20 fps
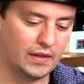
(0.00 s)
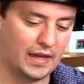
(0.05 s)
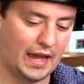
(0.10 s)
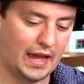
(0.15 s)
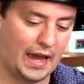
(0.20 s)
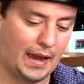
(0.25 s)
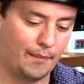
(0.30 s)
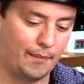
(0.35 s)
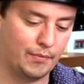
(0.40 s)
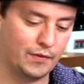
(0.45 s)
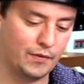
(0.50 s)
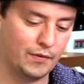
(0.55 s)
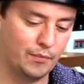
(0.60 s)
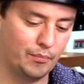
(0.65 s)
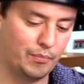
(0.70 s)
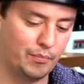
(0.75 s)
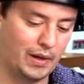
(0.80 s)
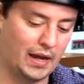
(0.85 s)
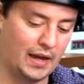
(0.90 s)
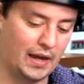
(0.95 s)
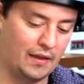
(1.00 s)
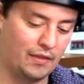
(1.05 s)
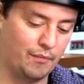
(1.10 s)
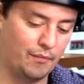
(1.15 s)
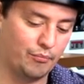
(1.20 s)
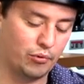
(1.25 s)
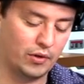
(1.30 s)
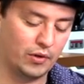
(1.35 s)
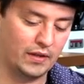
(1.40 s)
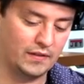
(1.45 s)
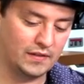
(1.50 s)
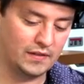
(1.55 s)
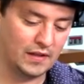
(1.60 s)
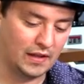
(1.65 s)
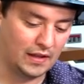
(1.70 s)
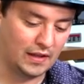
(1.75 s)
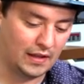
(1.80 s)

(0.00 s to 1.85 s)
caps by the print.